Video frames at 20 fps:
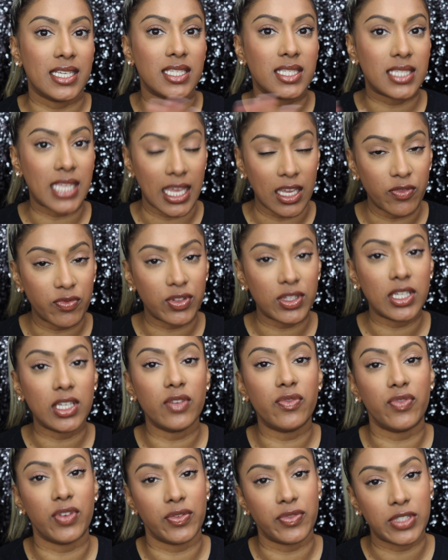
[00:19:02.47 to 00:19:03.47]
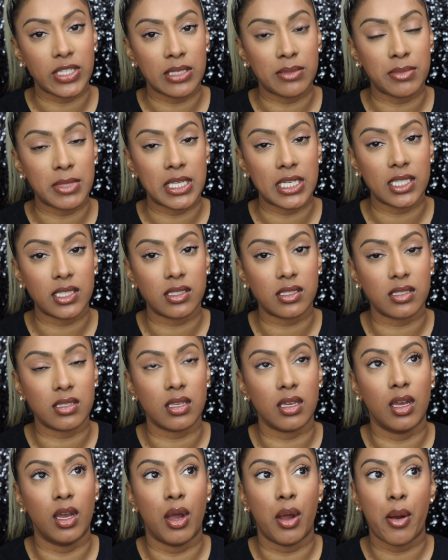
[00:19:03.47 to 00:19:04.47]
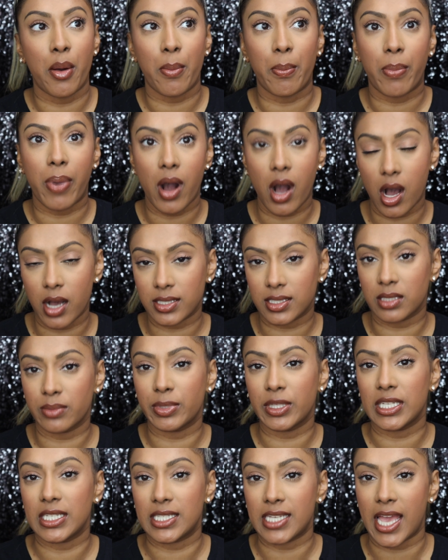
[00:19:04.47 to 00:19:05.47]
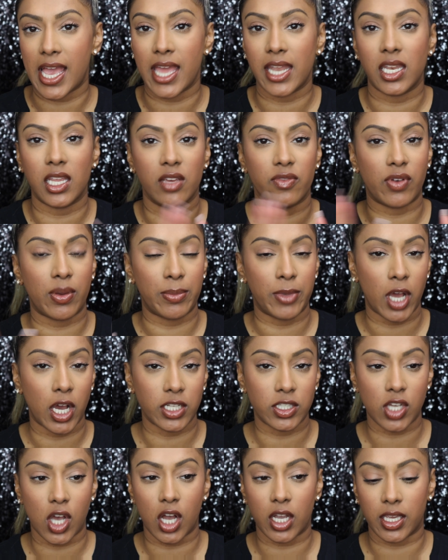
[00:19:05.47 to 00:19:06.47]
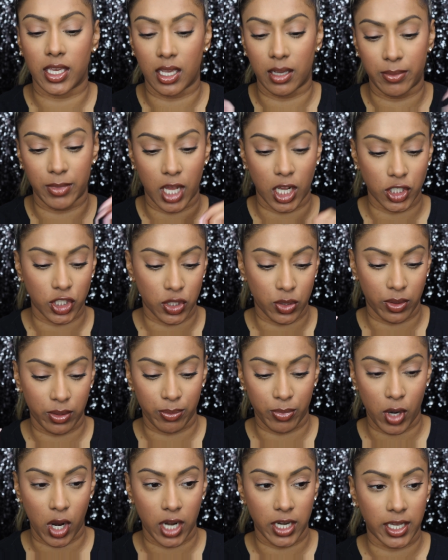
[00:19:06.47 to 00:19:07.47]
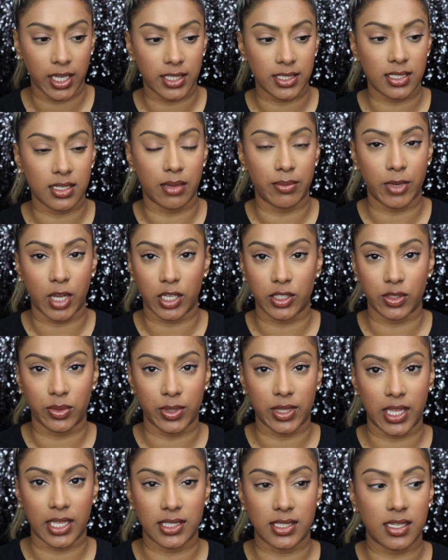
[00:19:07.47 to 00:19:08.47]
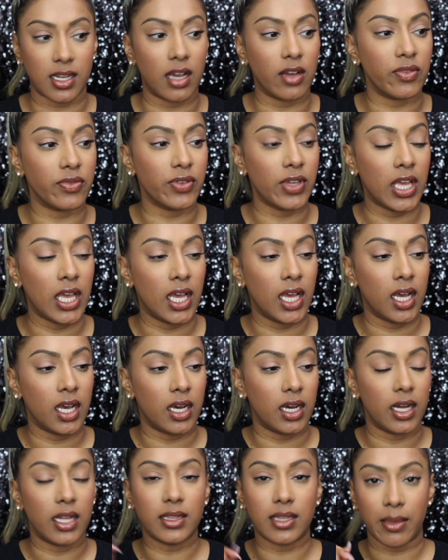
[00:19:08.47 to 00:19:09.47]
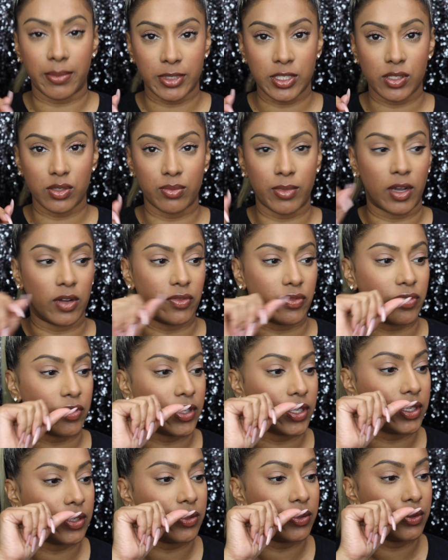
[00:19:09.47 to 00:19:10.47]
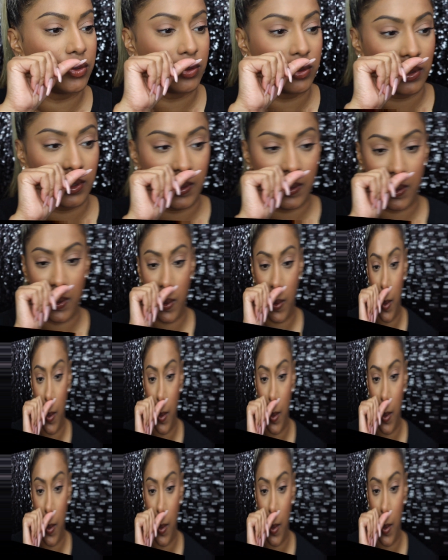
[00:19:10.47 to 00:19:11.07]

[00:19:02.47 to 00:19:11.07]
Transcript: safely 15 minutes, possibly 10 if I'm not talking, I'm not showing product, I'm not doing that stuff. Let me zoom out for you.